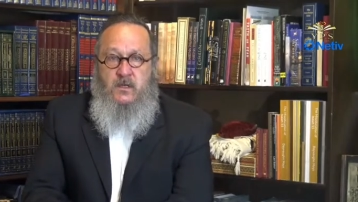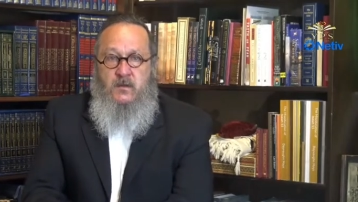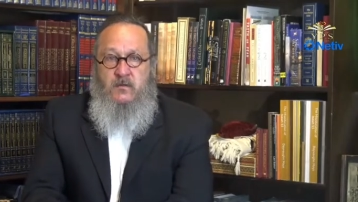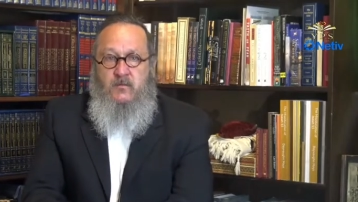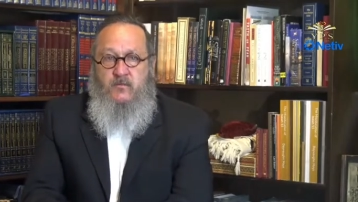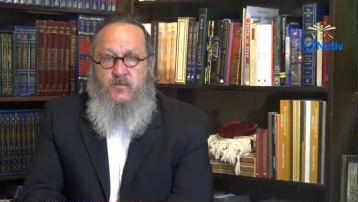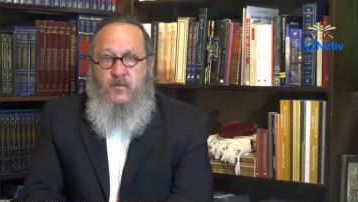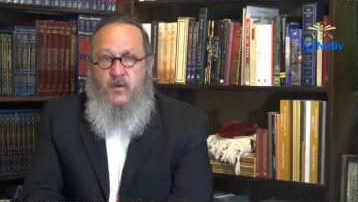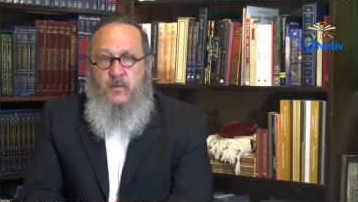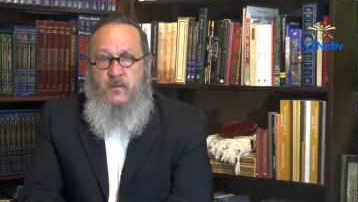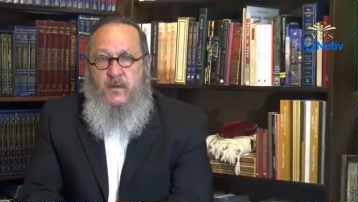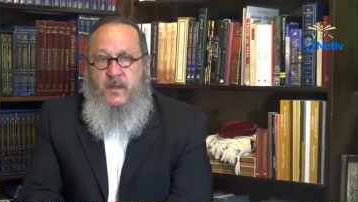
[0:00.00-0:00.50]

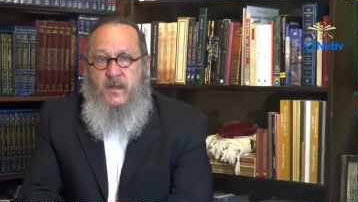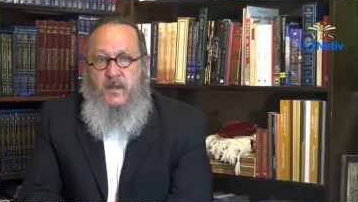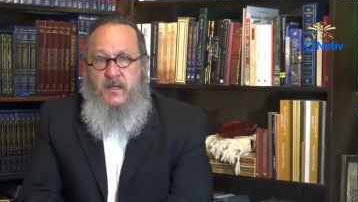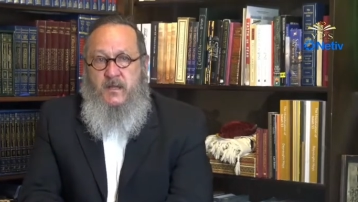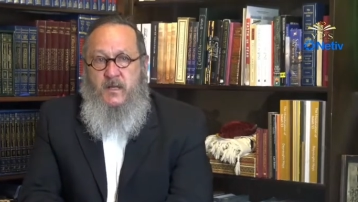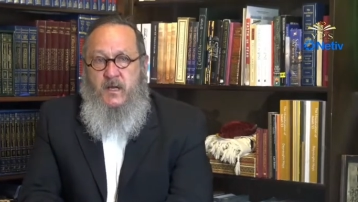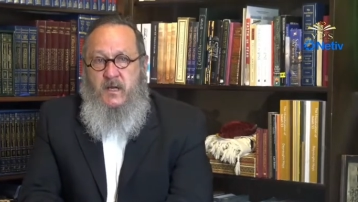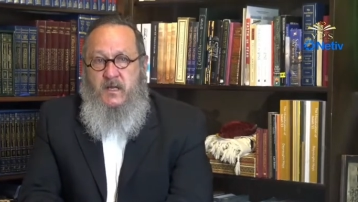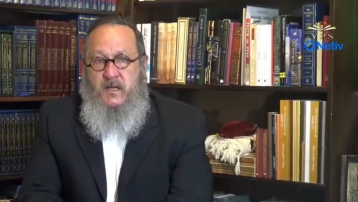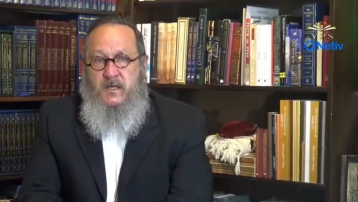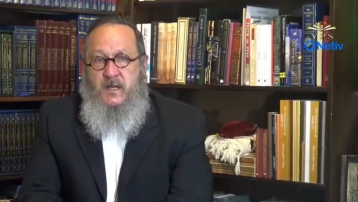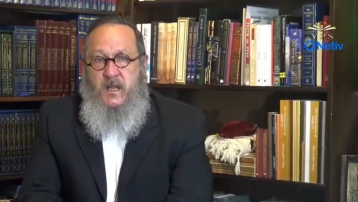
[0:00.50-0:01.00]
from an
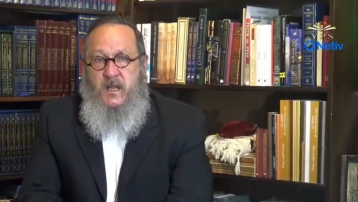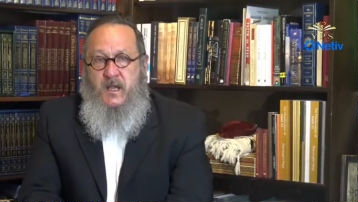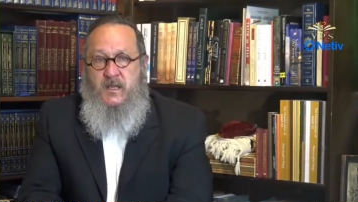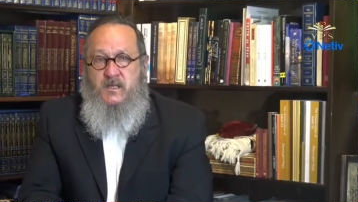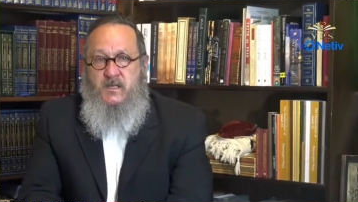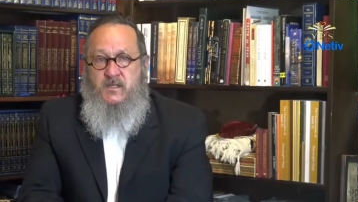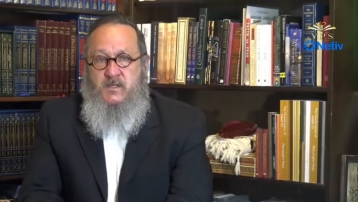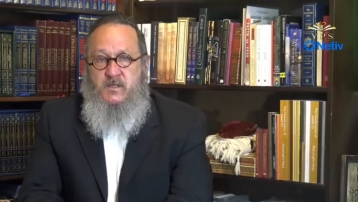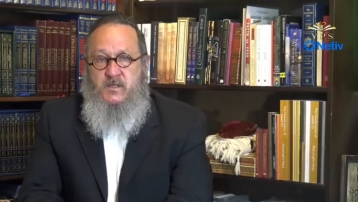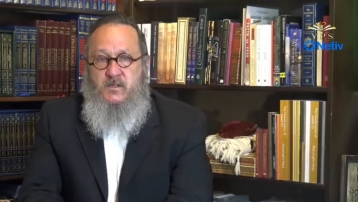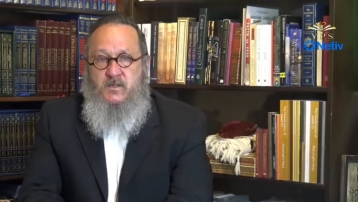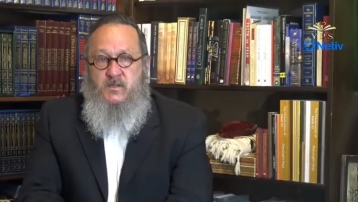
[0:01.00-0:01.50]

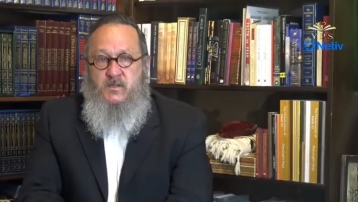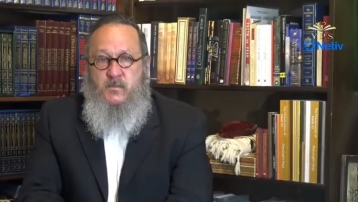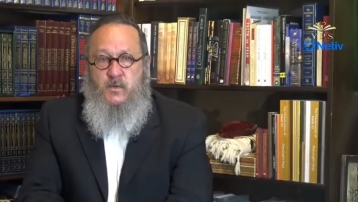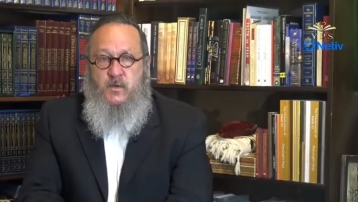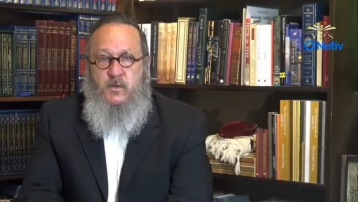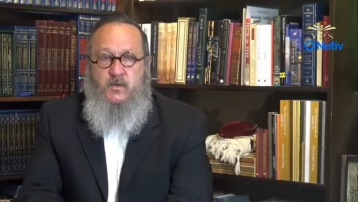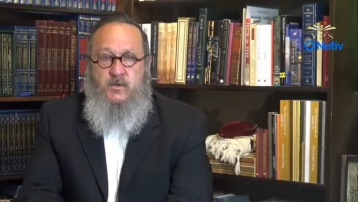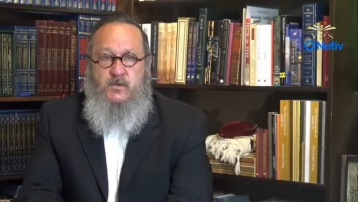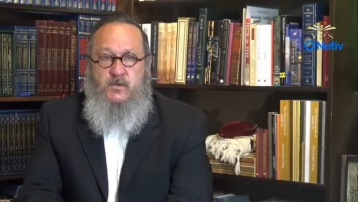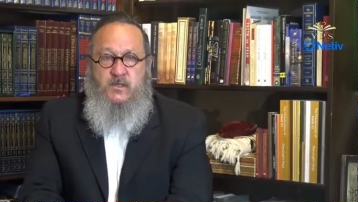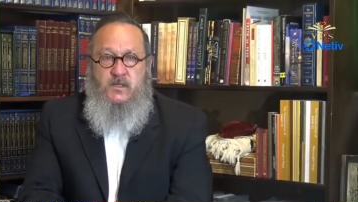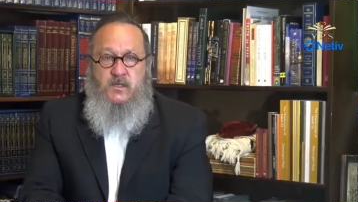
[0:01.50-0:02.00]
unlicensed
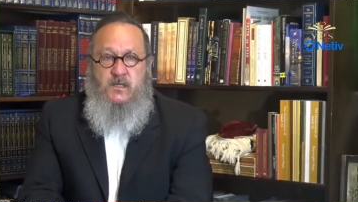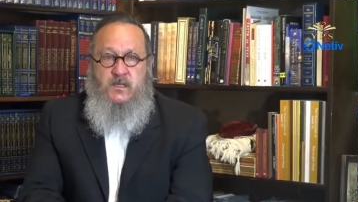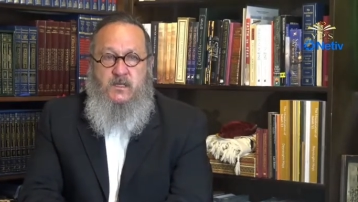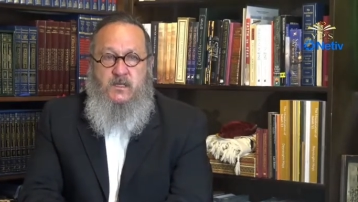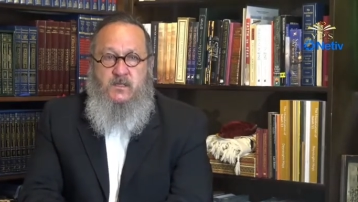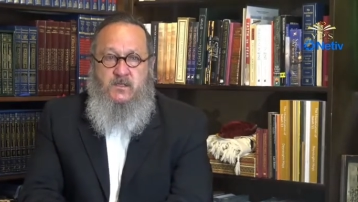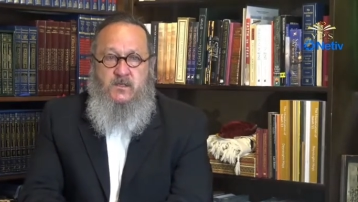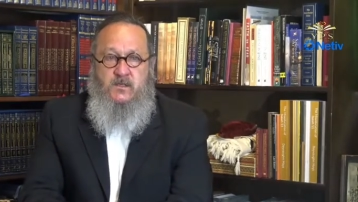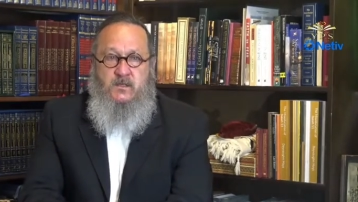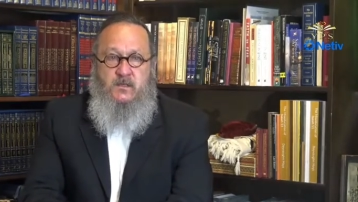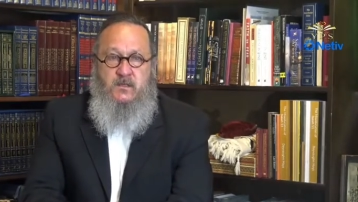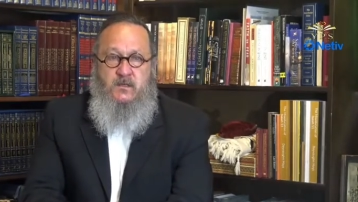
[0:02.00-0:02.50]
person
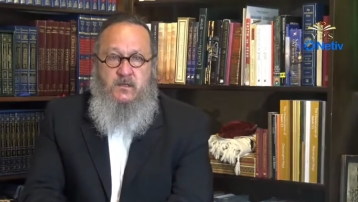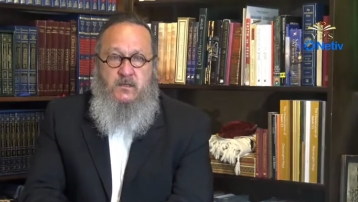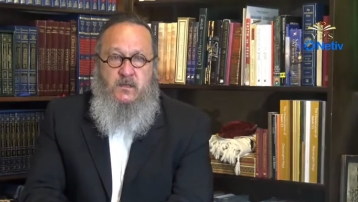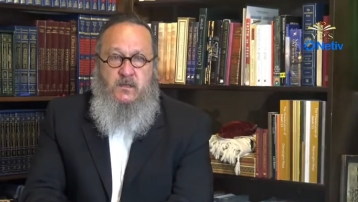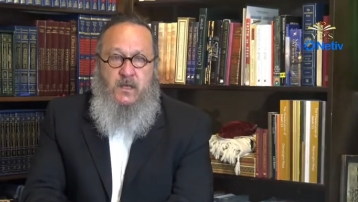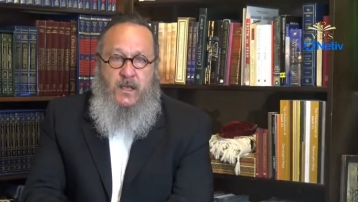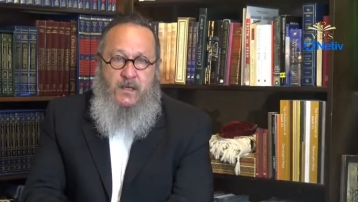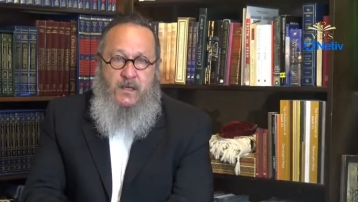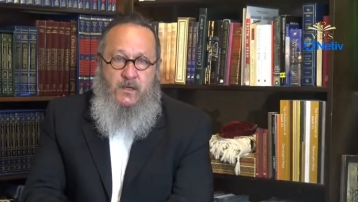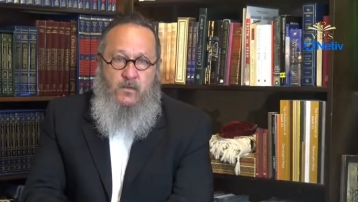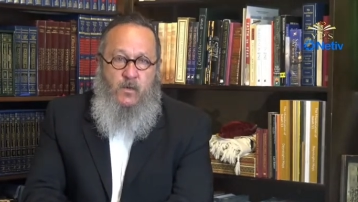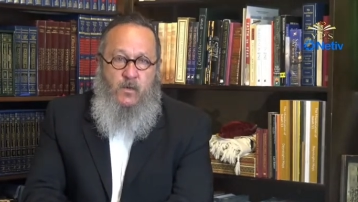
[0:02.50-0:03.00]
is
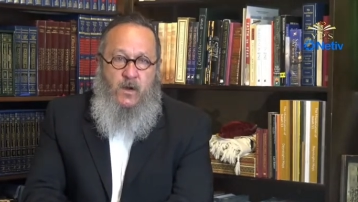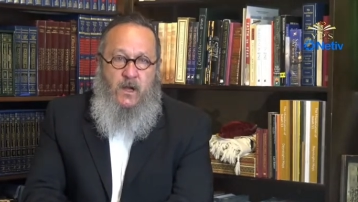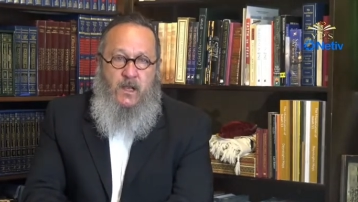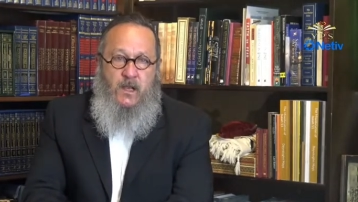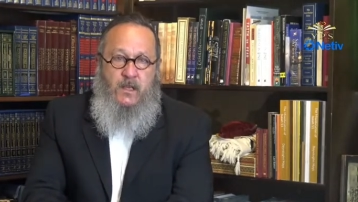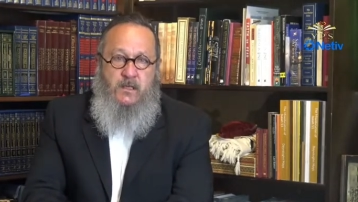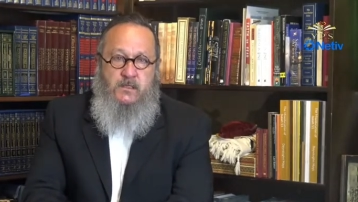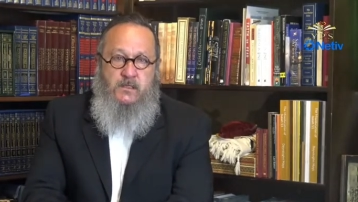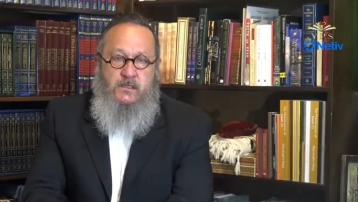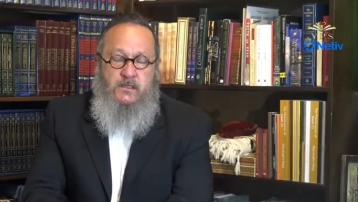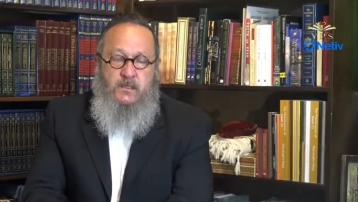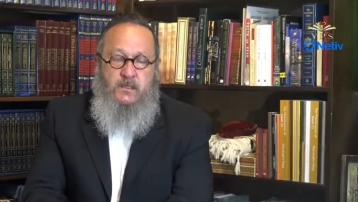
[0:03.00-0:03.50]

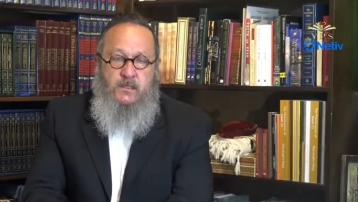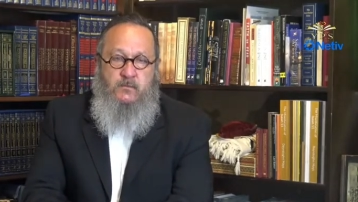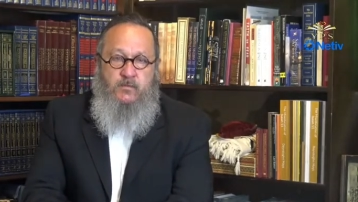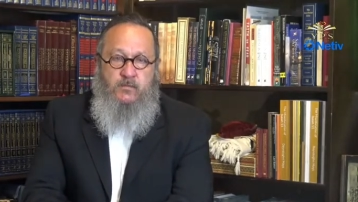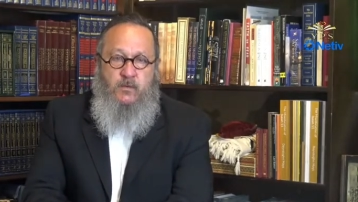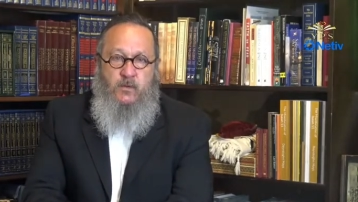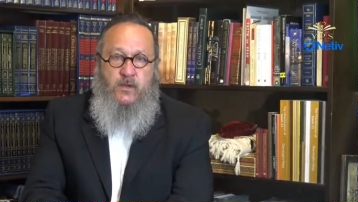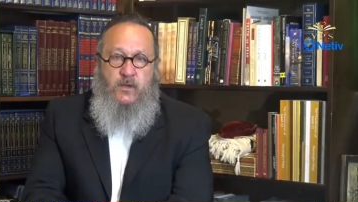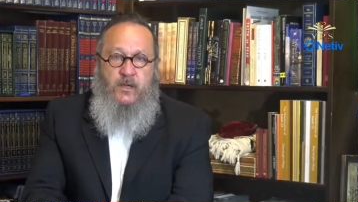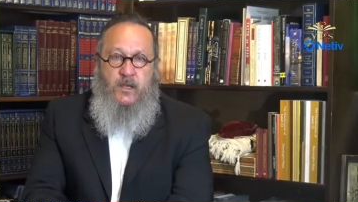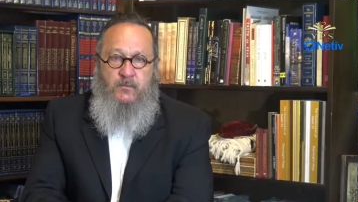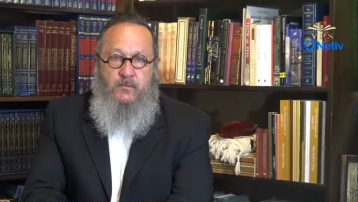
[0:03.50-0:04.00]
likewise
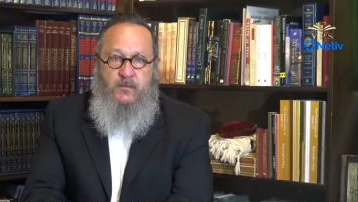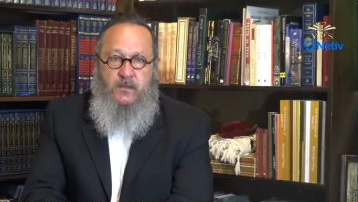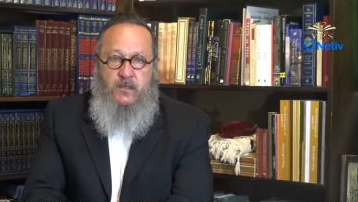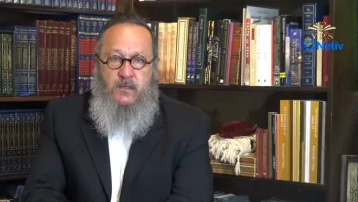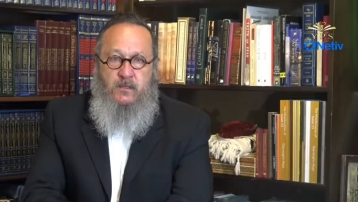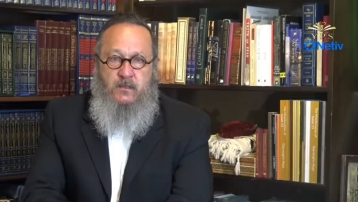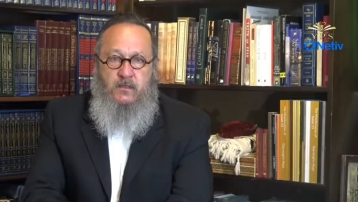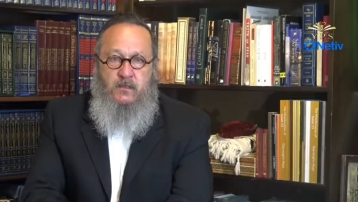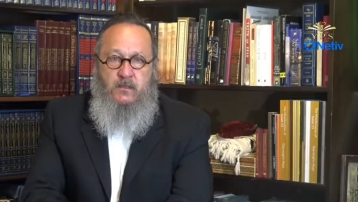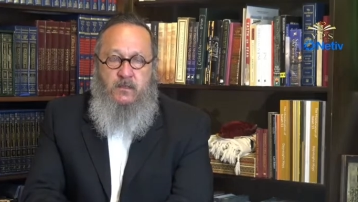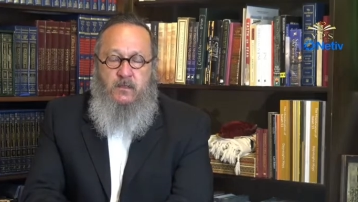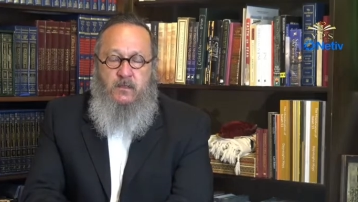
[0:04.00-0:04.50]
prohibited.